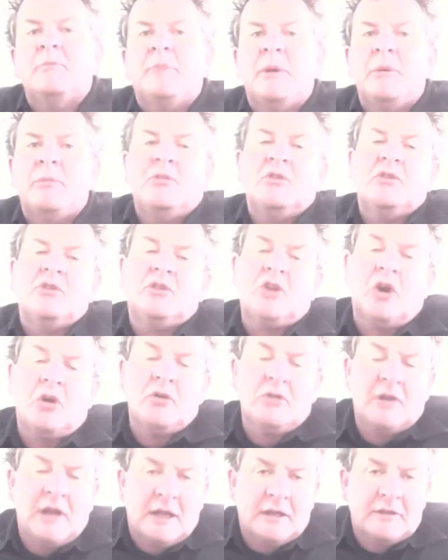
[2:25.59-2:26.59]
People
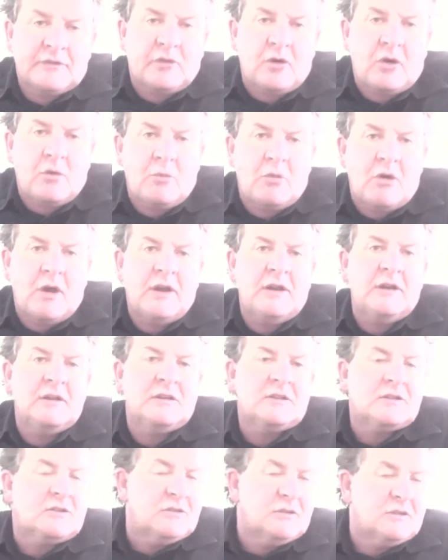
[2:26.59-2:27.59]
don't ask for on wine
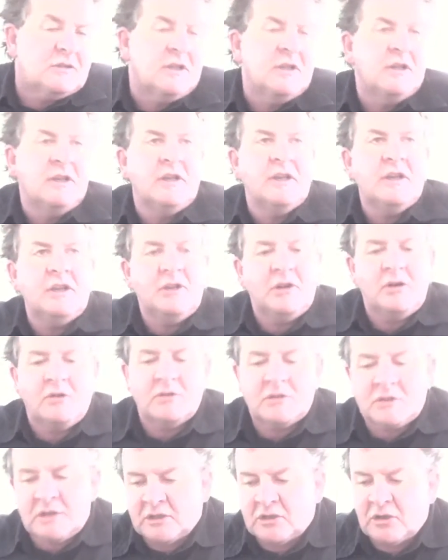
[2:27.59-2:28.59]
lists because
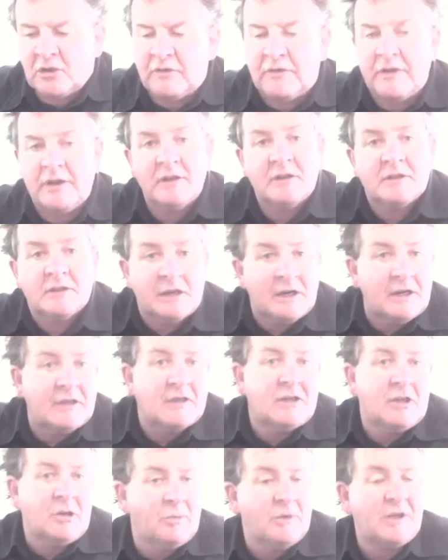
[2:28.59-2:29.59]
it's an
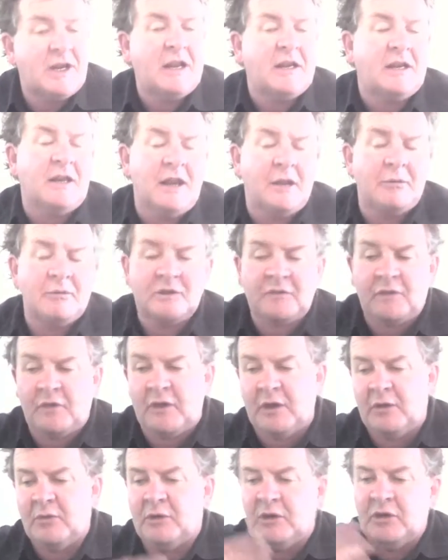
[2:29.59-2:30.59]
intimidating
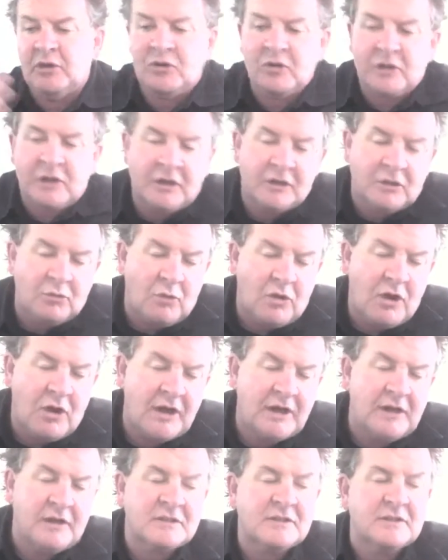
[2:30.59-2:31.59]
atmosphere when you're looking at the
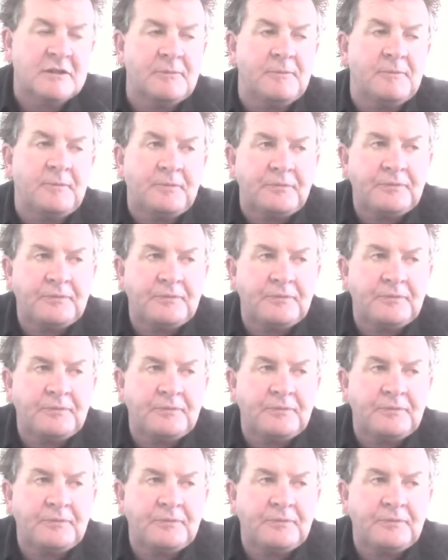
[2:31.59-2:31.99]
wine list, and